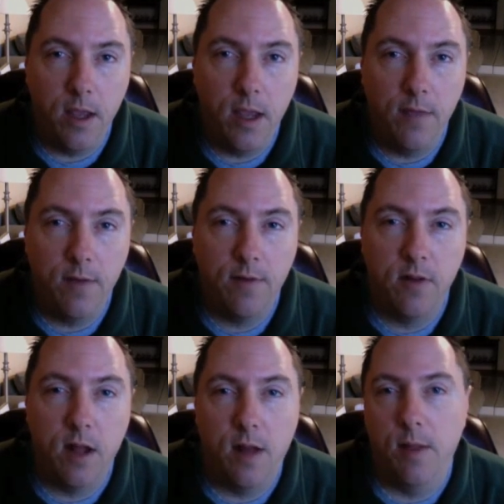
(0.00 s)
Even if
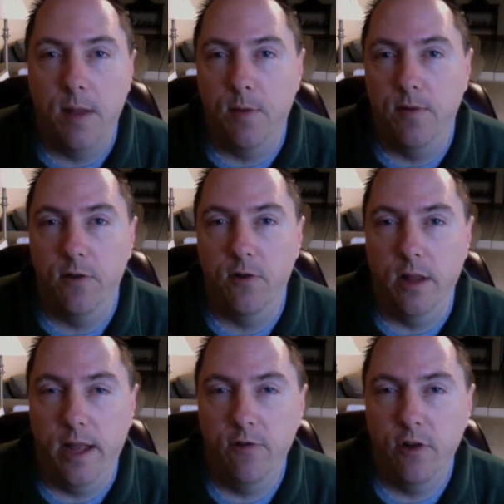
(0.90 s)
it's not like
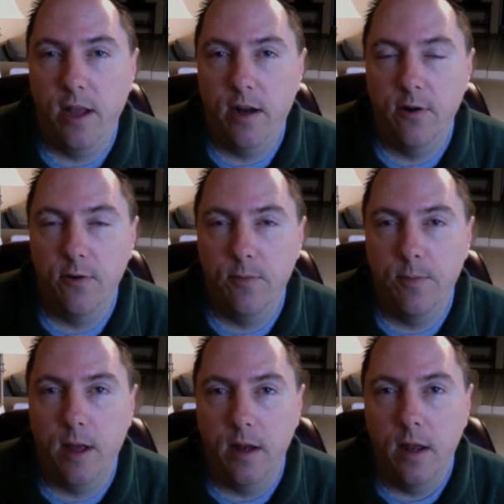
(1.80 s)
professional educators,
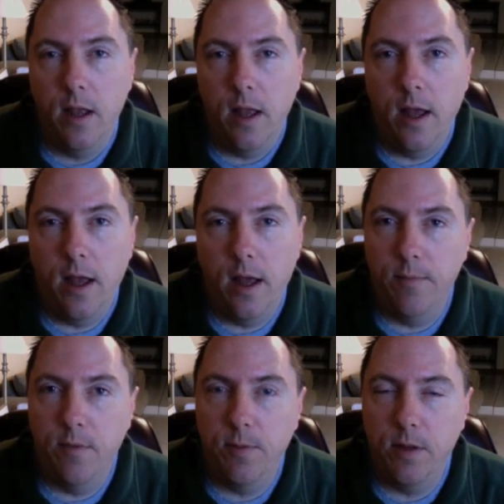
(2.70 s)
but
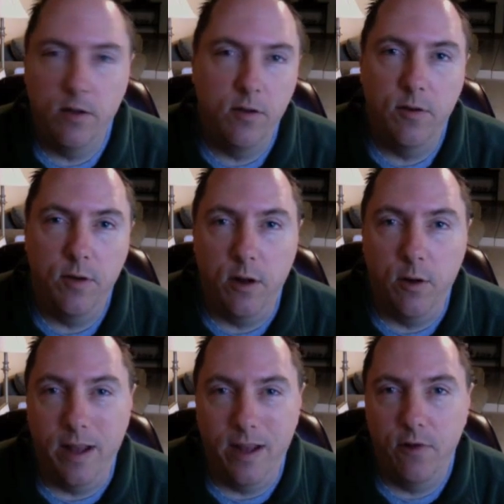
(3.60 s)
simply to,
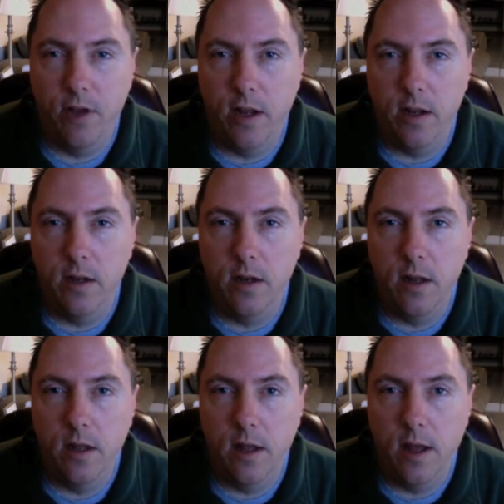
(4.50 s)
an educated
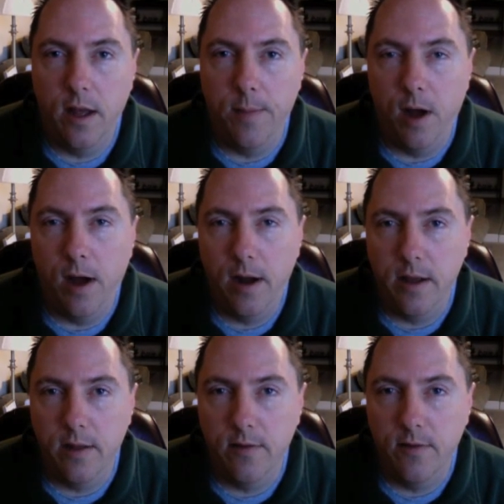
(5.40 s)

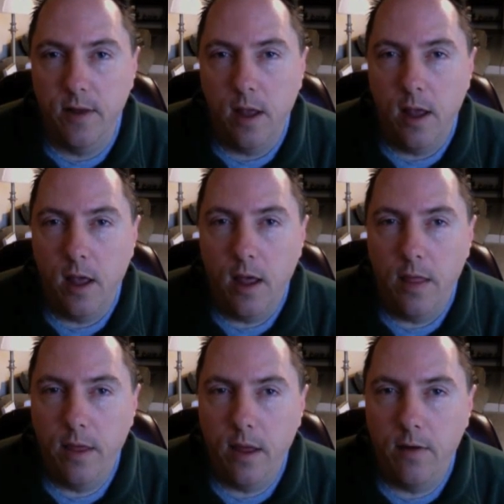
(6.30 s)
audience,
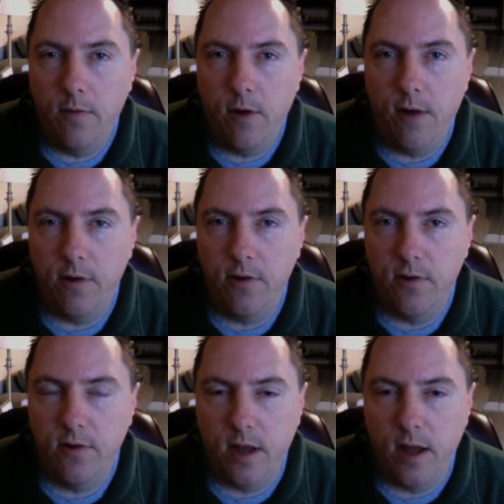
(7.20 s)
then
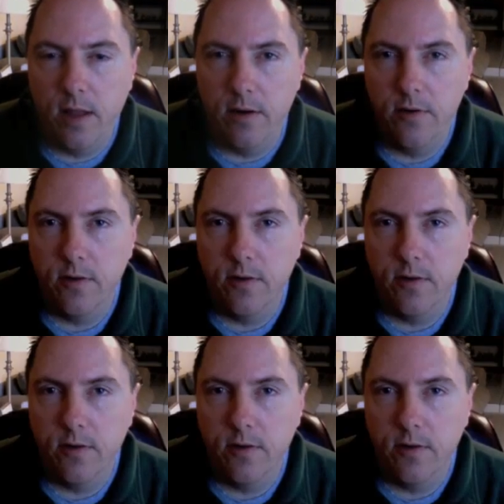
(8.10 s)
references to others.